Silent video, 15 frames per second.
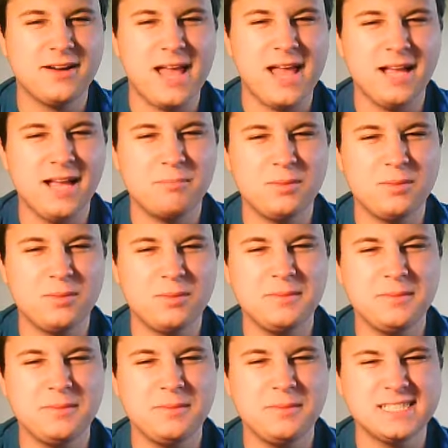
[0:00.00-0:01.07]

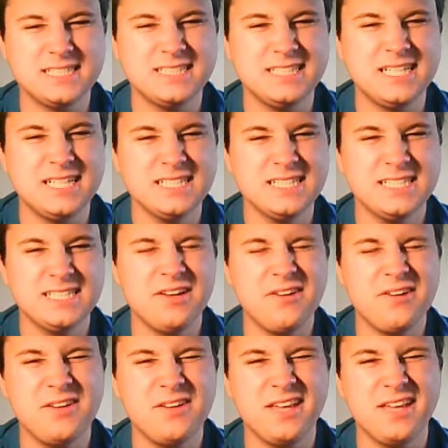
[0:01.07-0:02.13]
Applebee's because she doesn't
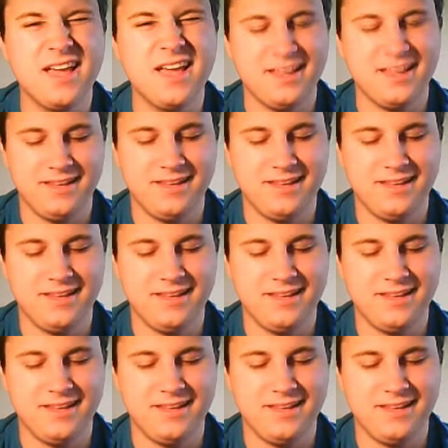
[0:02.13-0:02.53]
know it yet.